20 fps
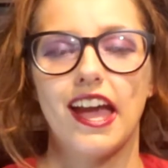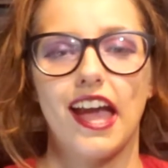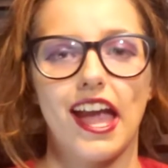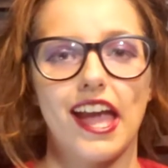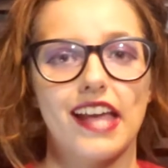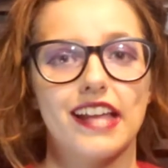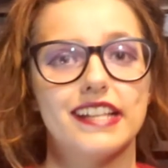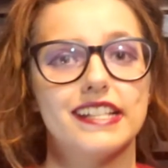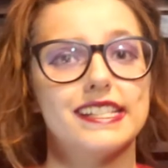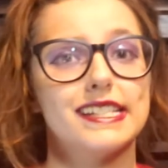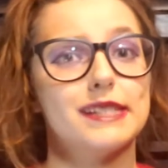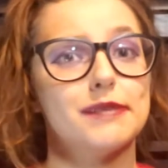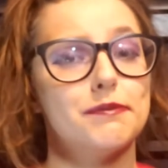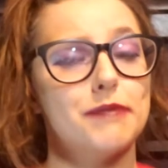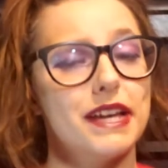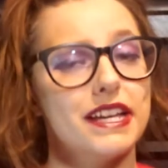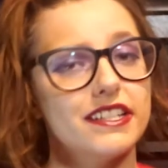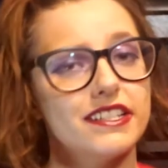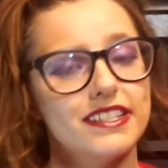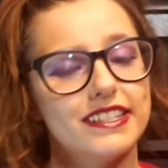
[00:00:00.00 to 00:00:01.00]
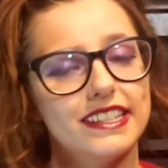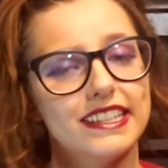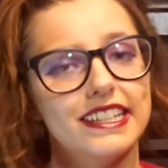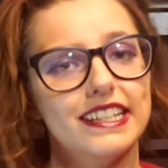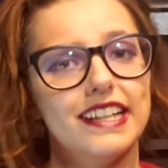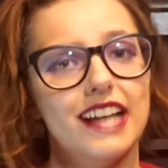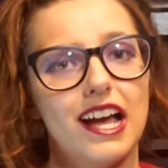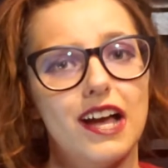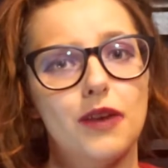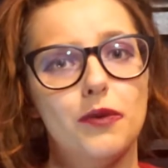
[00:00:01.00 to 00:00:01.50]
And especially
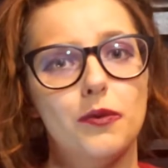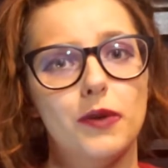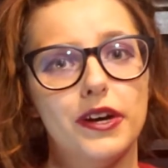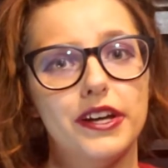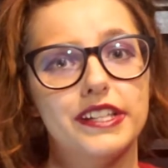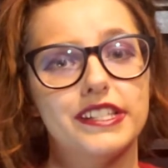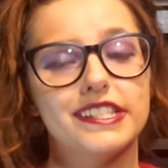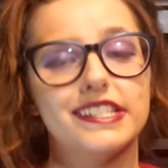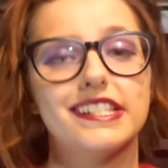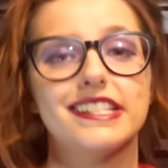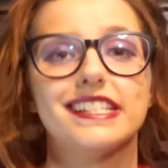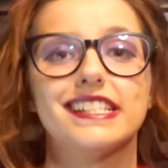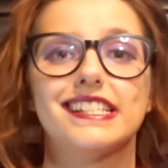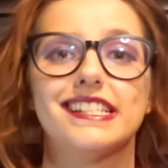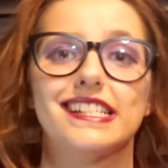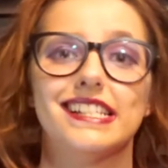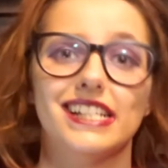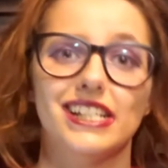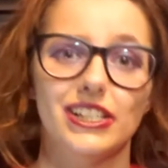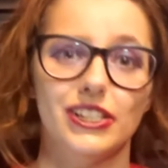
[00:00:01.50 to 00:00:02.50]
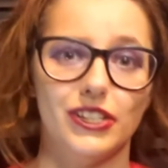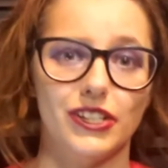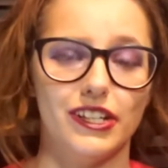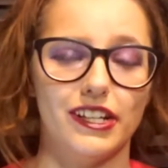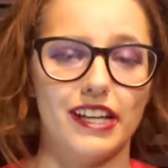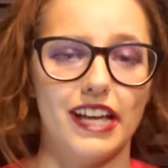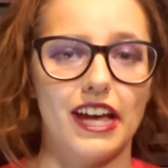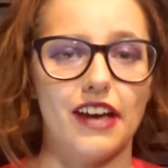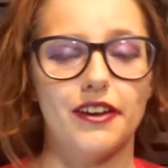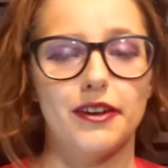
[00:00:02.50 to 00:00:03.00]
not ones still
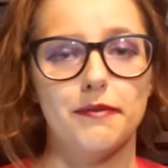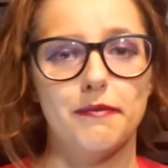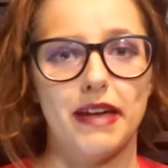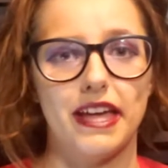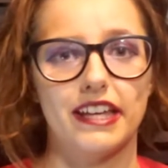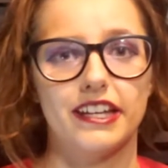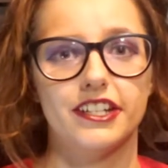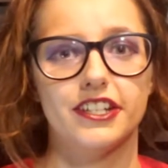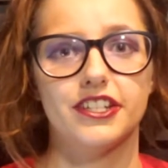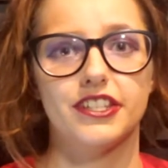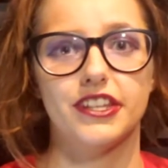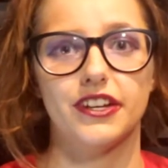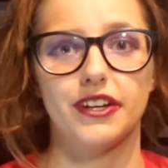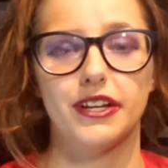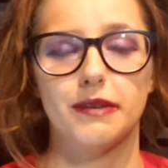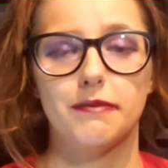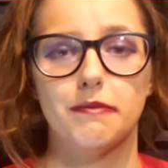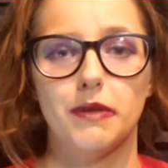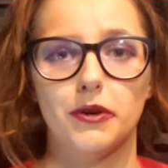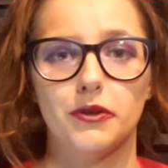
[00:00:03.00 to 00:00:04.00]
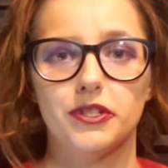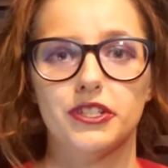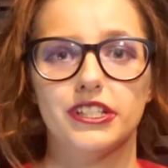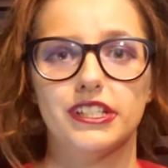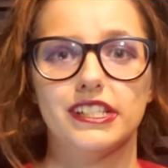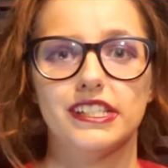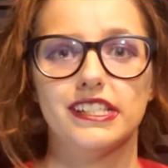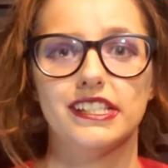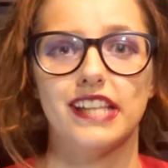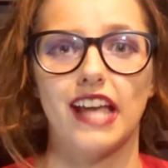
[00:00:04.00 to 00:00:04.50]
learning how to manage their
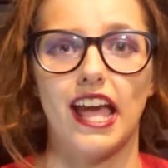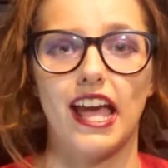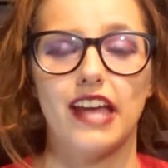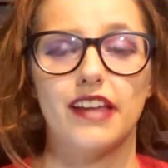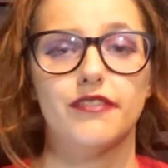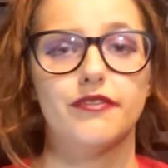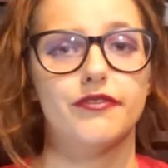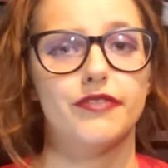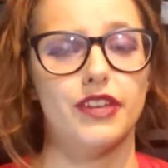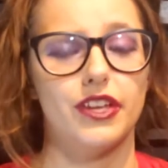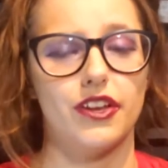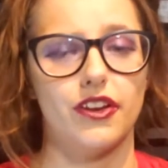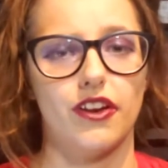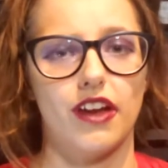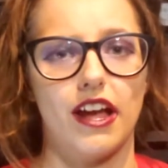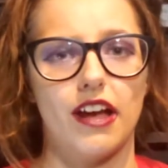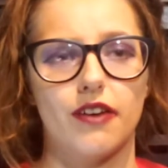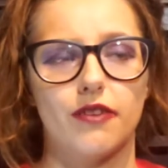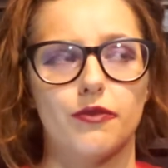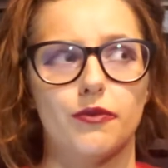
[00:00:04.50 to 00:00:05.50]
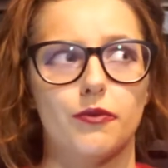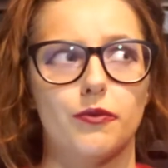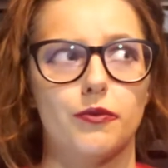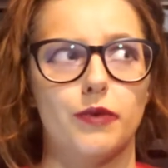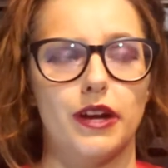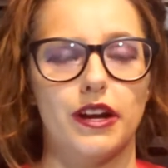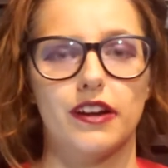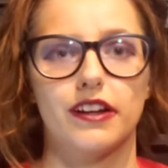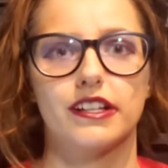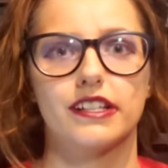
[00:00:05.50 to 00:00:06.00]
emotions and figure out
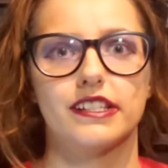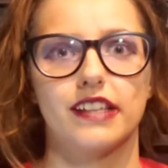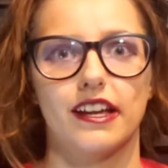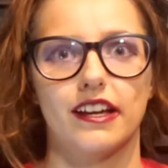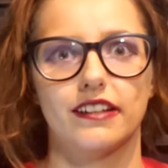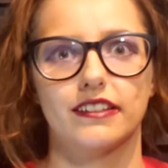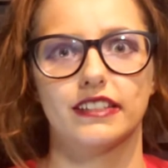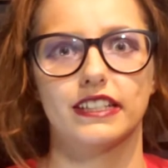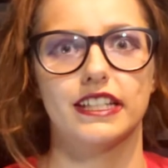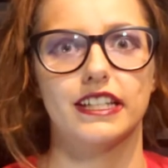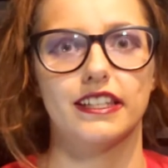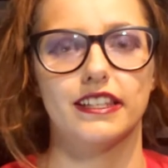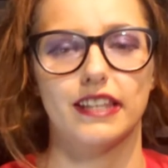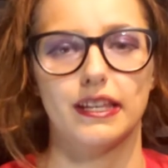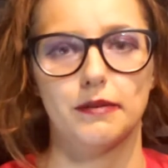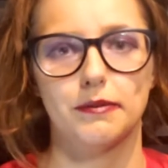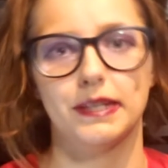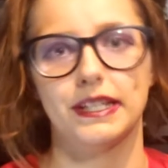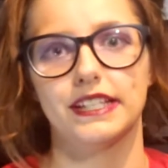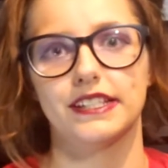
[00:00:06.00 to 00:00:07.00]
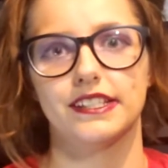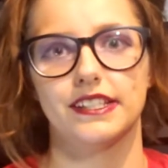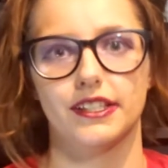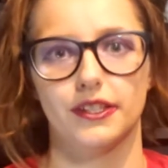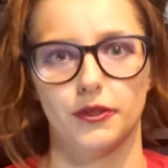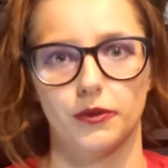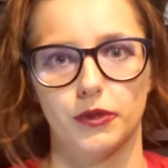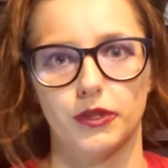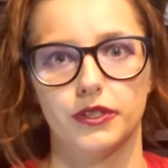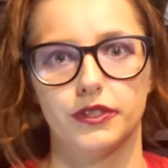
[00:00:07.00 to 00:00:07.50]
where exactly they place in
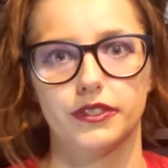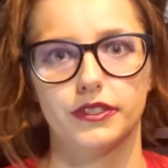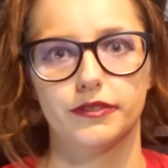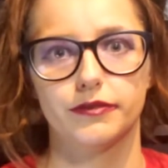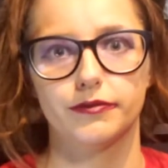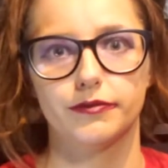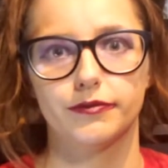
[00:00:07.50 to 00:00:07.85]
the world.